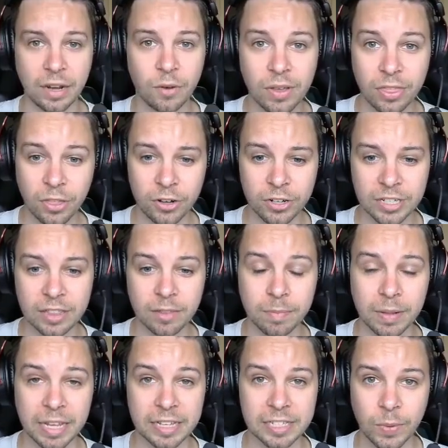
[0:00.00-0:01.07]
Now in 13th
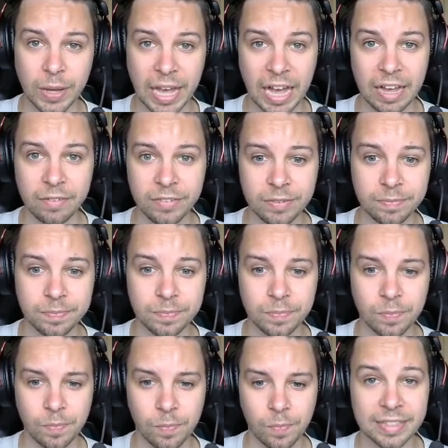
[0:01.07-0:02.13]
place, we have
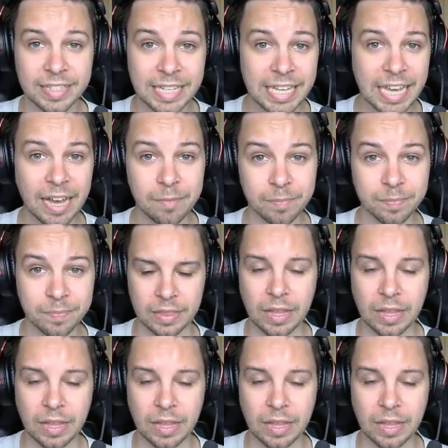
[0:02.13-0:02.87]
TM.